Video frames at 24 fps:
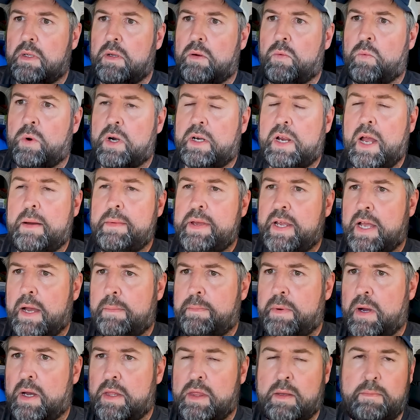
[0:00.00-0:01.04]
we're coming
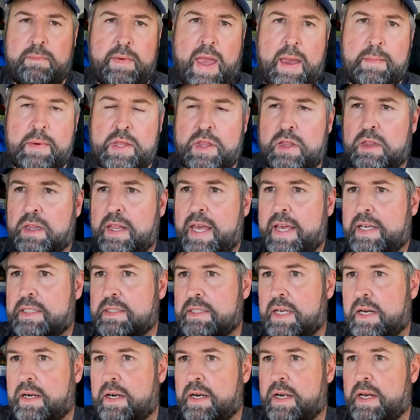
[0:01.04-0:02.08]
up on the Mammoth Lakes
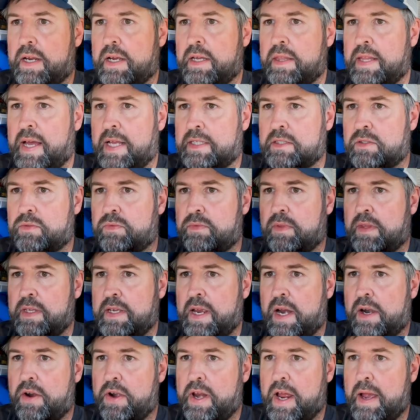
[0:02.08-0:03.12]
area, and that's the
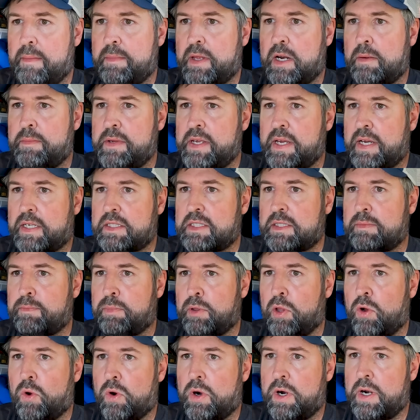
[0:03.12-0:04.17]
area I'm going to be
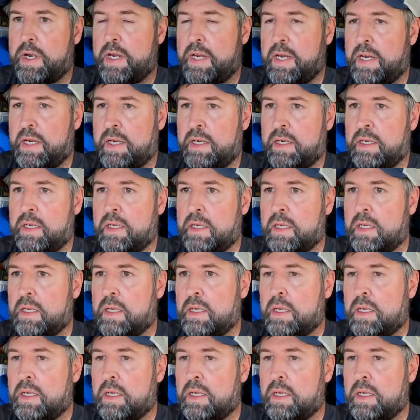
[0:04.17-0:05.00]
exploring